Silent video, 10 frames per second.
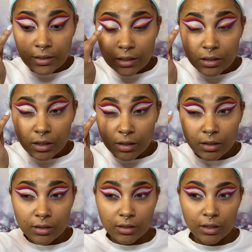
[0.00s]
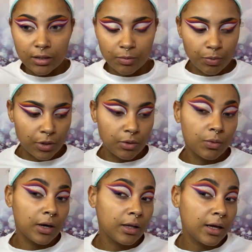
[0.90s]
This glitter sticks pretty well.